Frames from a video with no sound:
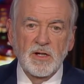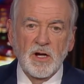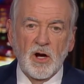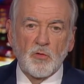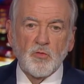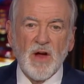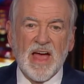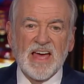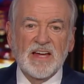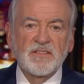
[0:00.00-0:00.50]

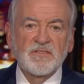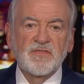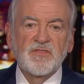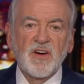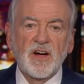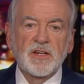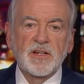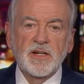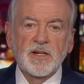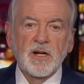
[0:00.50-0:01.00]

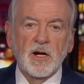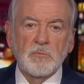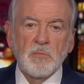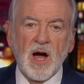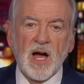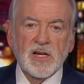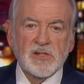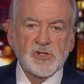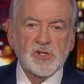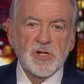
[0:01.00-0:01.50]
Iran-funded
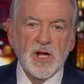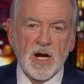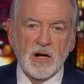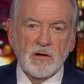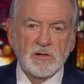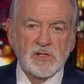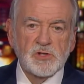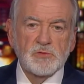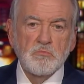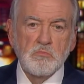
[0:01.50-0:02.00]
Hamas
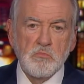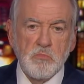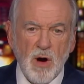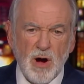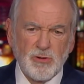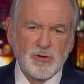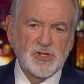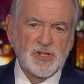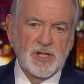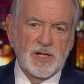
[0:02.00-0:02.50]
terrorists
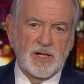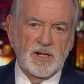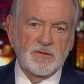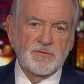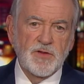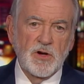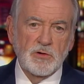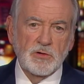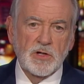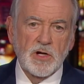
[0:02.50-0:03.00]
boasted in
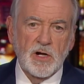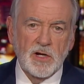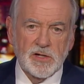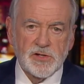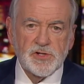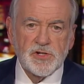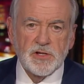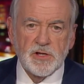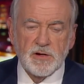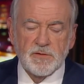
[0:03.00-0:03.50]
phone
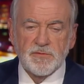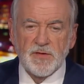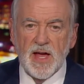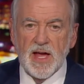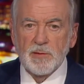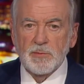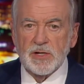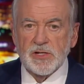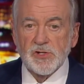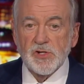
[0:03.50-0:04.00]
calls to their
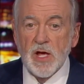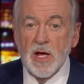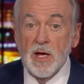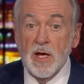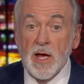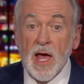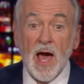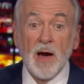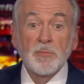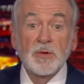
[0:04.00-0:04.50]

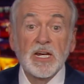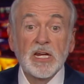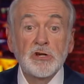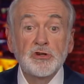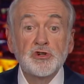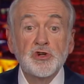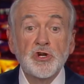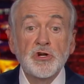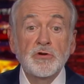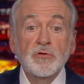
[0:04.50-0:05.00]
families how many
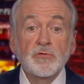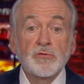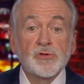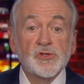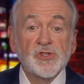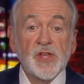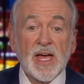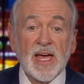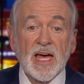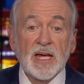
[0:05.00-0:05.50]

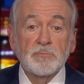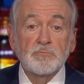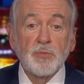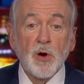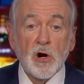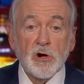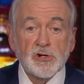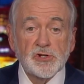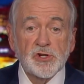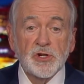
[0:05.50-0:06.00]
Jews they had
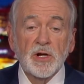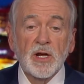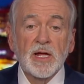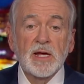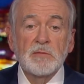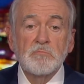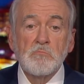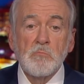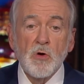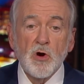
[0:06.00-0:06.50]

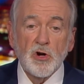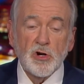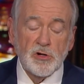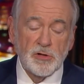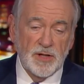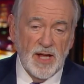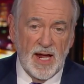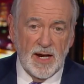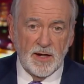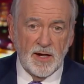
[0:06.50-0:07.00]
personally
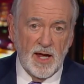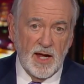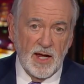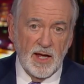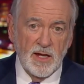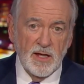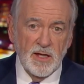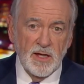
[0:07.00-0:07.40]
murdered that day.